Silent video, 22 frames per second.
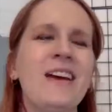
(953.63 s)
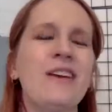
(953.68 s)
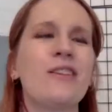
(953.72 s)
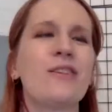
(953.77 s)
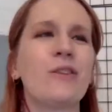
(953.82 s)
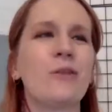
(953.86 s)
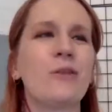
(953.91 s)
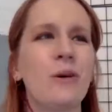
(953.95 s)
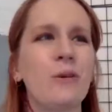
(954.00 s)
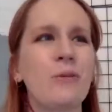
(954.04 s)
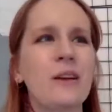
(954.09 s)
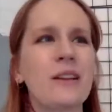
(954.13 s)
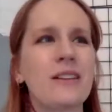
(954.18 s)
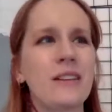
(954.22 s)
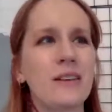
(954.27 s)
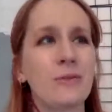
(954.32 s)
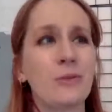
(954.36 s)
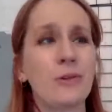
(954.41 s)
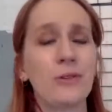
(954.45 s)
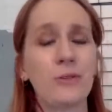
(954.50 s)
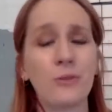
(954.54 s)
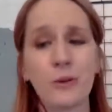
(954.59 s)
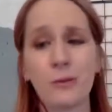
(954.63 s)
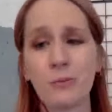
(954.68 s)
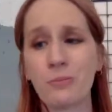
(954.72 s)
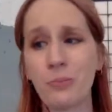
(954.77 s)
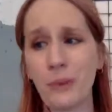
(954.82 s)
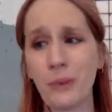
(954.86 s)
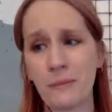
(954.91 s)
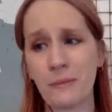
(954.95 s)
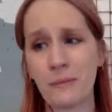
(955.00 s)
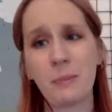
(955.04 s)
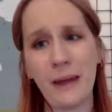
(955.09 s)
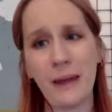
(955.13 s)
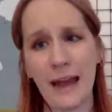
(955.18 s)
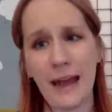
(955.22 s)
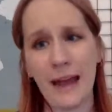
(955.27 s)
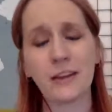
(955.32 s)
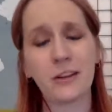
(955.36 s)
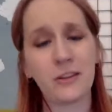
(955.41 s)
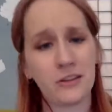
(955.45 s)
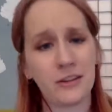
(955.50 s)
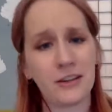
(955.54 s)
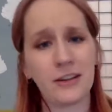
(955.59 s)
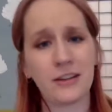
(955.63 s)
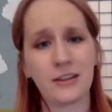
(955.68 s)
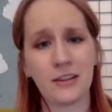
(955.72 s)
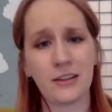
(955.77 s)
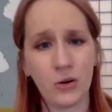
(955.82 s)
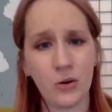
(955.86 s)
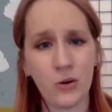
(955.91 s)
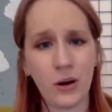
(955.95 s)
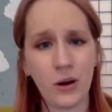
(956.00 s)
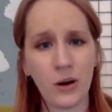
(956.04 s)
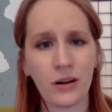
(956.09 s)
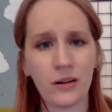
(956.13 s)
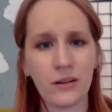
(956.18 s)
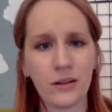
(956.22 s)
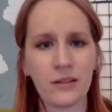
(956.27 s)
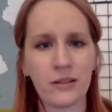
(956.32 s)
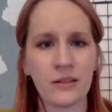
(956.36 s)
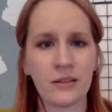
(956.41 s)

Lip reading: So what we did was we packaged it as a course.